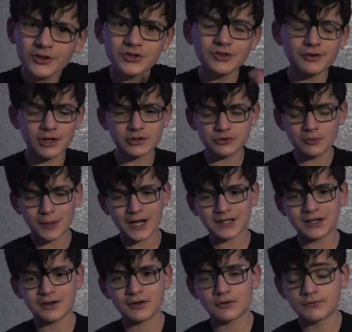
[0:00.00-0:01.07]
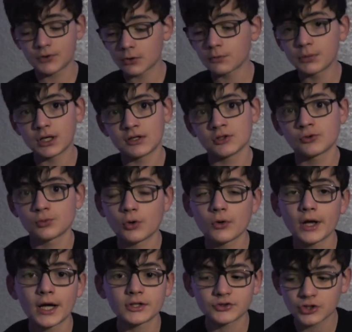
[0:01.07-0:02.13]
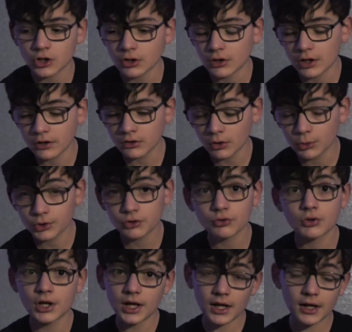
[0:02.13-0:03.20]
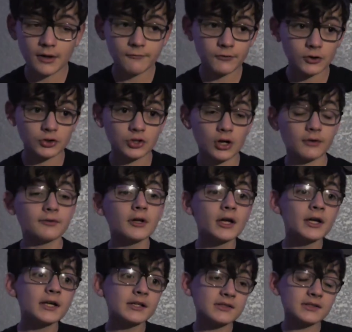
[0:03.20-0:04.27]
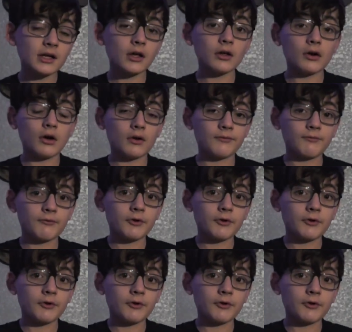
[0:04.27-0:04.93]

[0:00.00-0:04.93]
this electromagnetic field because, well, it has current going through it, first off. Second off,